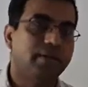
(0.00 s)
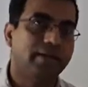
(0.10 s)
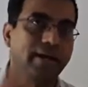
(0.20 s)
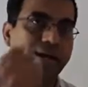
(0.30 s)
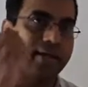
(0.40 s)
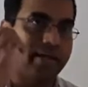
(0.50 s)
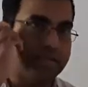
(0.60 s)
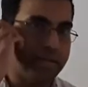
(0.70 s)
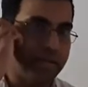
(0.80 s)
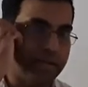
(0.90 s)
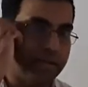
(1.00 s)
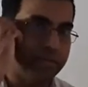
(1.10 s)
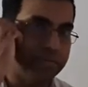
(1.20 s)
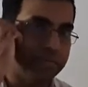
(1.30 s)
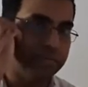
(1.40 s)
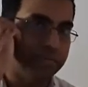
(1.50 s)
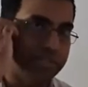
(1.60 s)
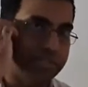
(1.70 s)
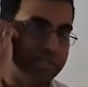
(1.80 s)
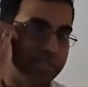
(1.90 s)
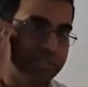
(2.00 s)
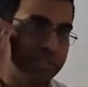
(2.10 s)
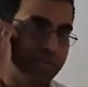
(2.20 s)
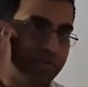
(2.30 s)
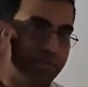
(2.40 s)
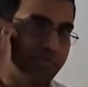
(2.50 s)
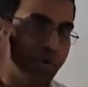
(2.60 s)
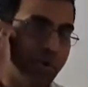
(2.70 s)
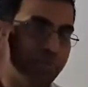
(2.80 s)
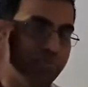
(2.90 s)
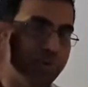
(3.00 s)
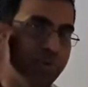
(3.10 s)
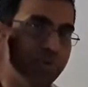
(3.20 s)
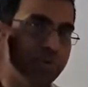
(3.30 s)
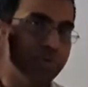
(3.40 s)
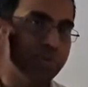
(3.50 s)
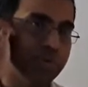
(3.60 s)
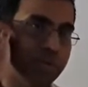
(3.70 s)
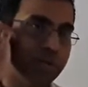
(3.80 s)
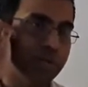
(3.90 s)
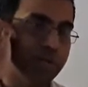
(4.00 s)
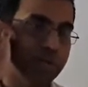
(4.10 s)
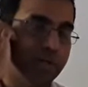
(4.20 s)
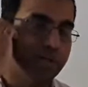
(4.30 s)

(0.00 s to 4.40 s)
Yeah, hi guys. Just this is a follow-up video to the